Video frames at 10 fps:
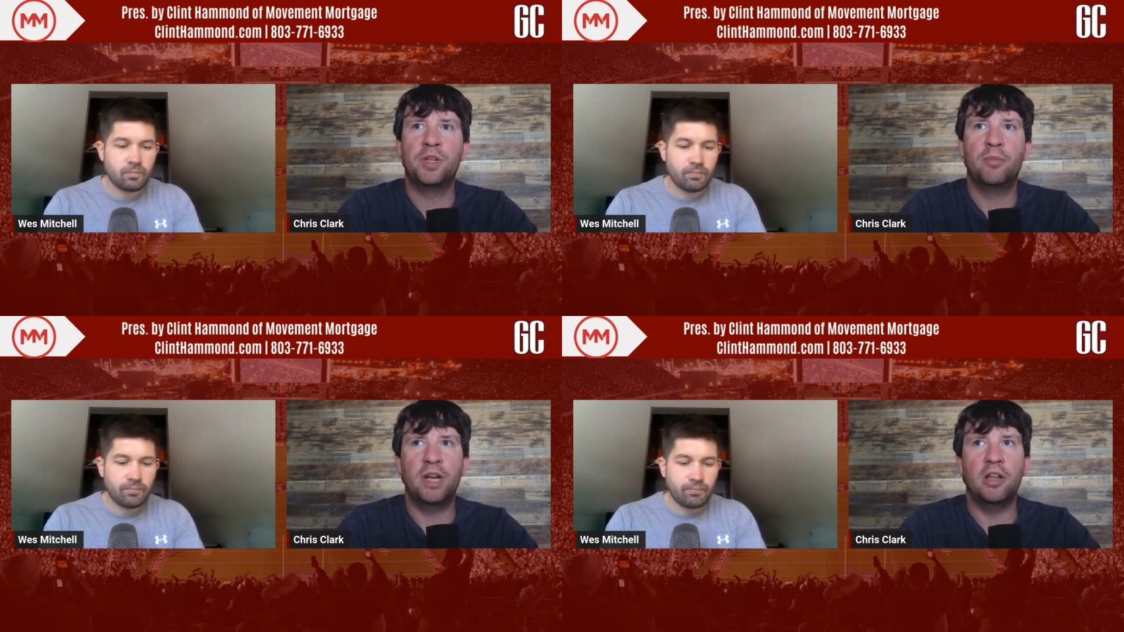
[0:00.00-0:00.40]

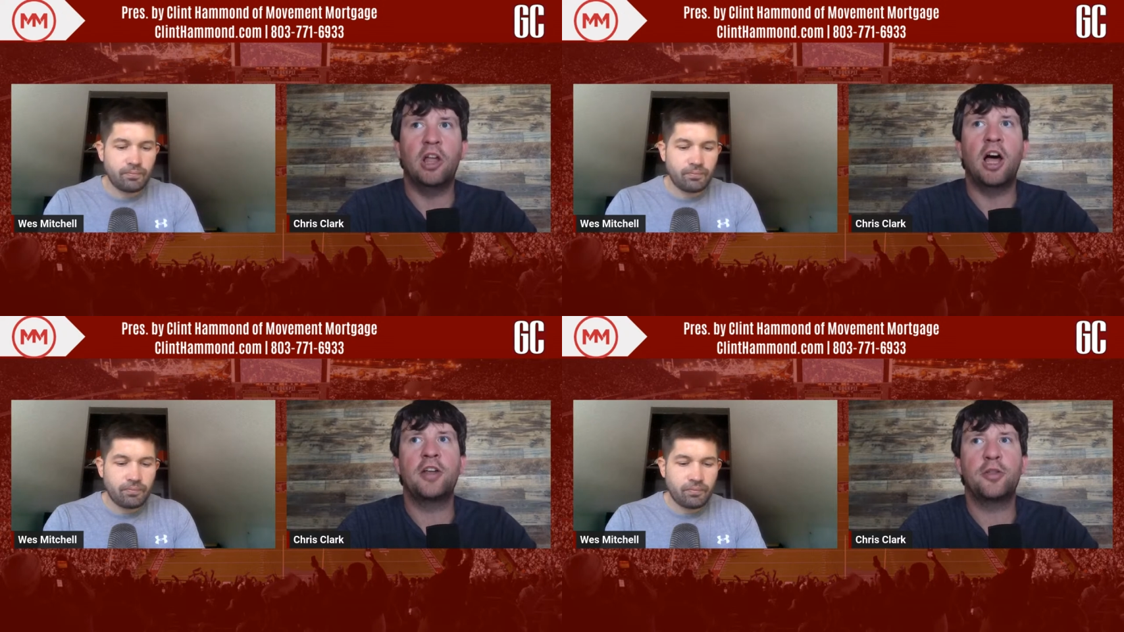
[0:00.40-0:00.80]
Speaker 1: been a
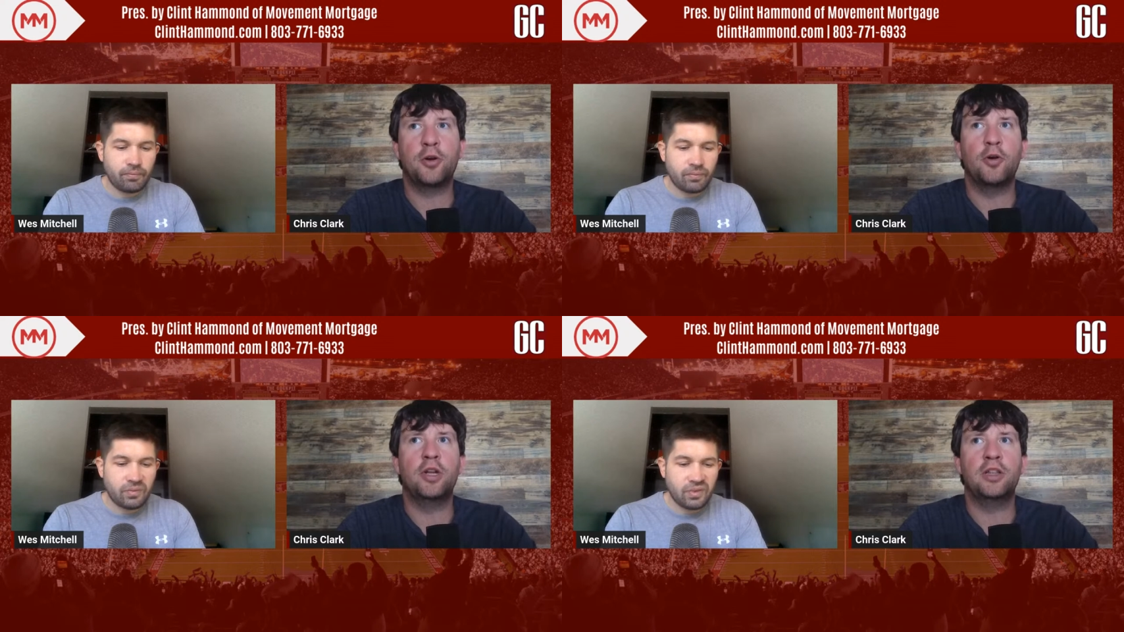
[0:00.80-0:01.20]
lot of
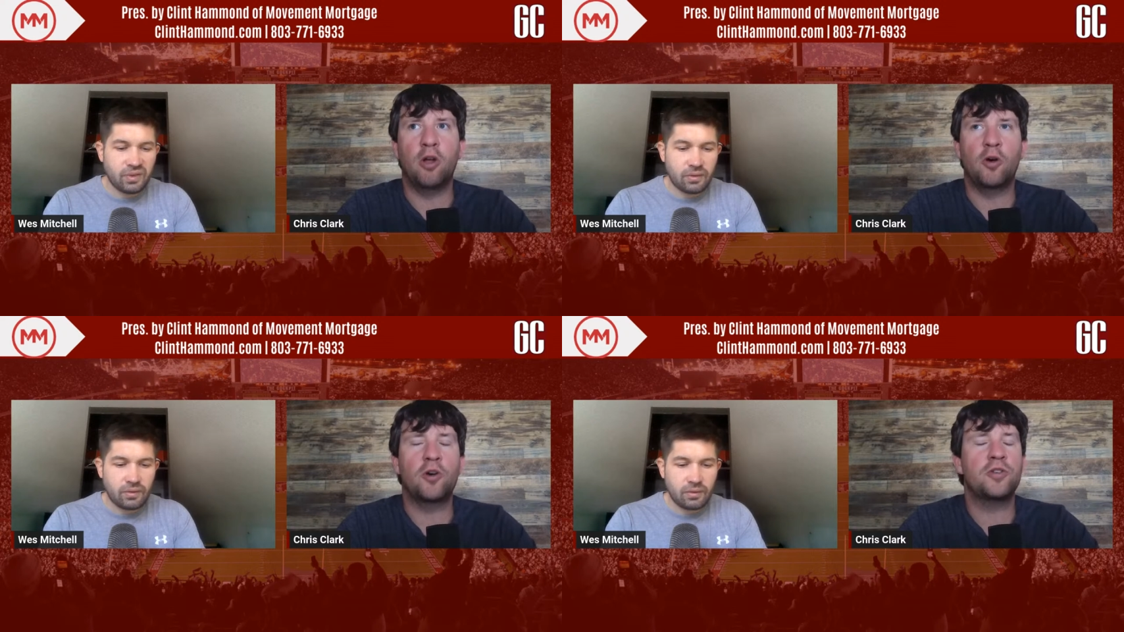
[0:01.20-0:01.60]
third and
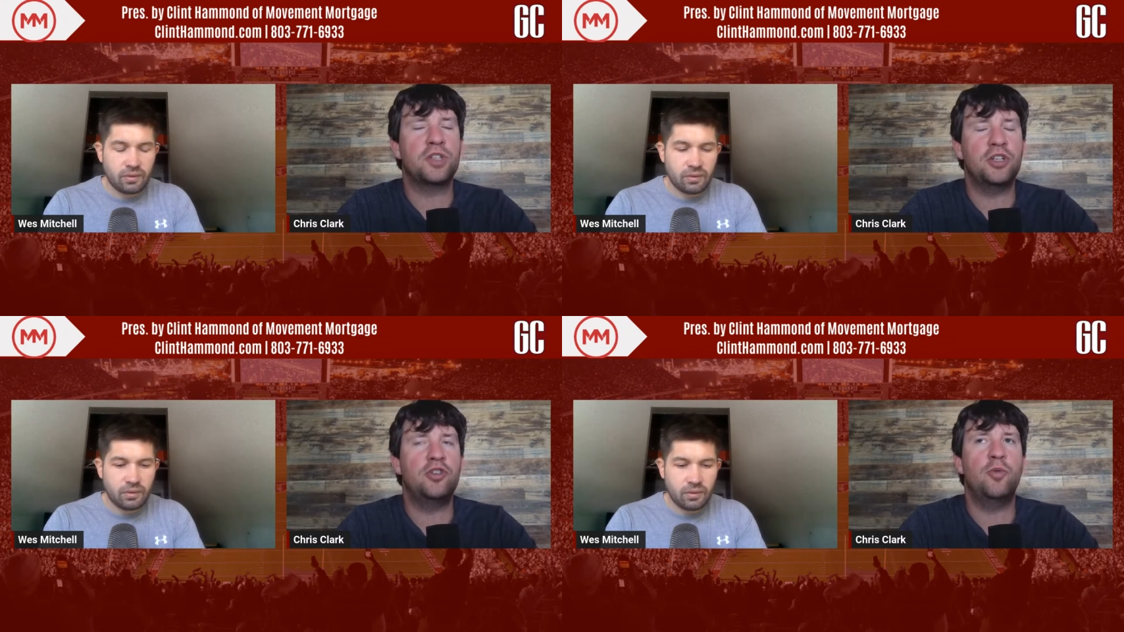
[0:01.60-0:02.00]
longer
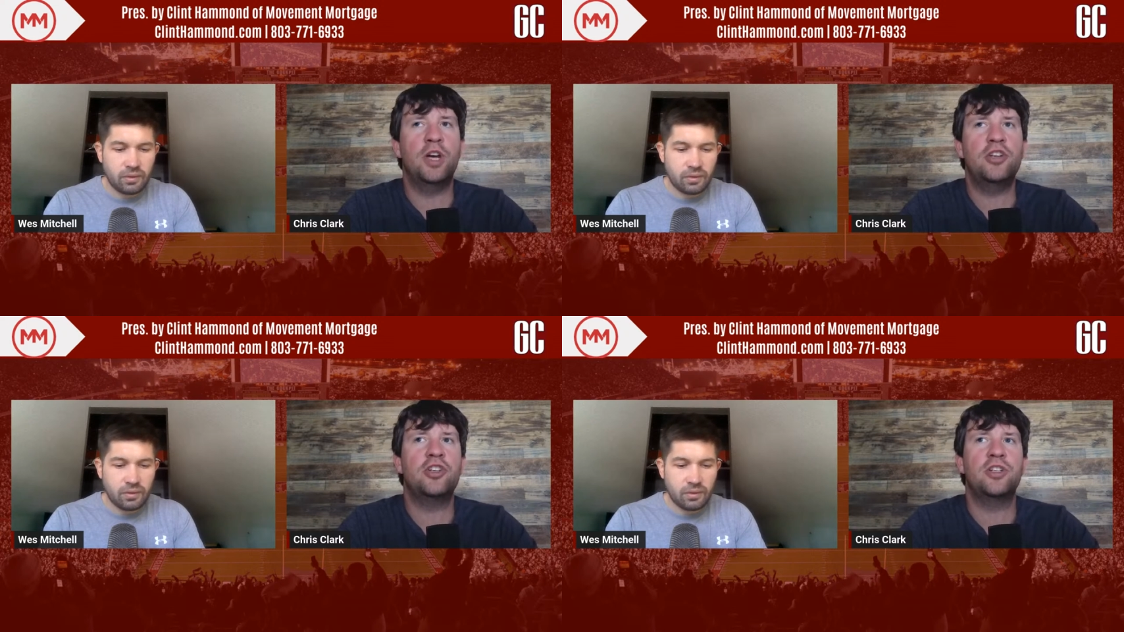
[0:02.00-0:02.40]

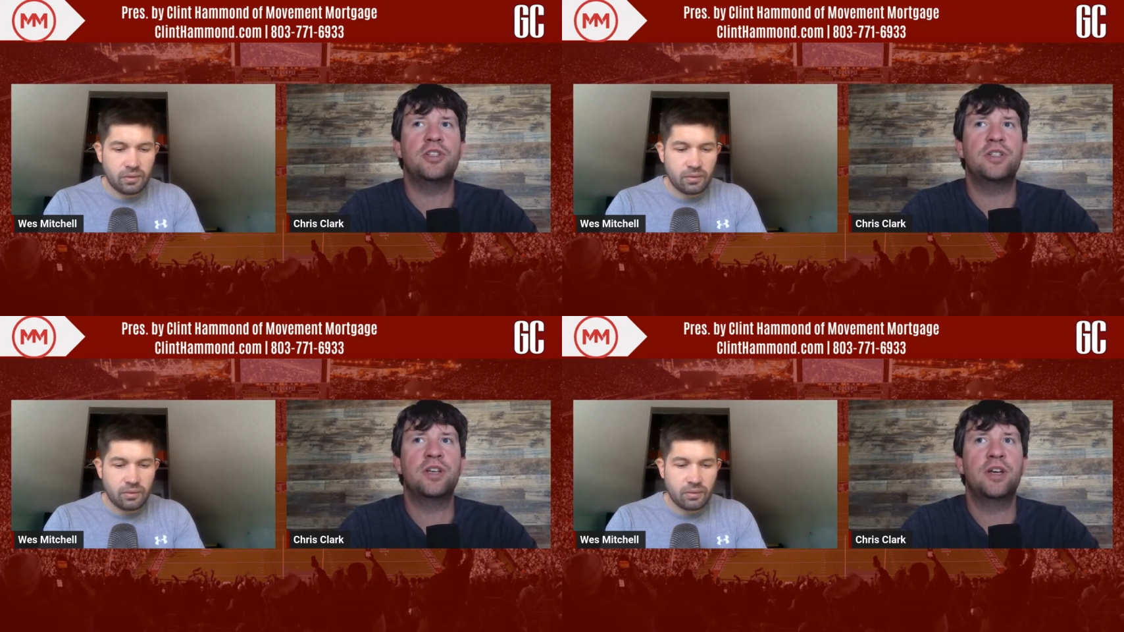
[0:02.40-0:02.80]

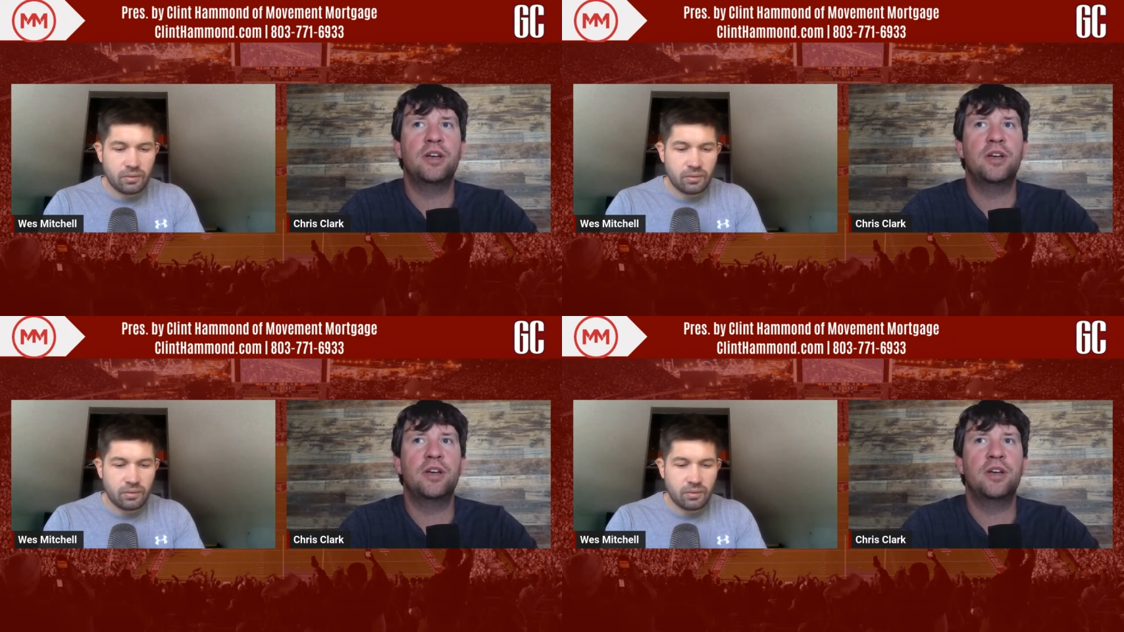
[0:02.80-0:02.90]
situations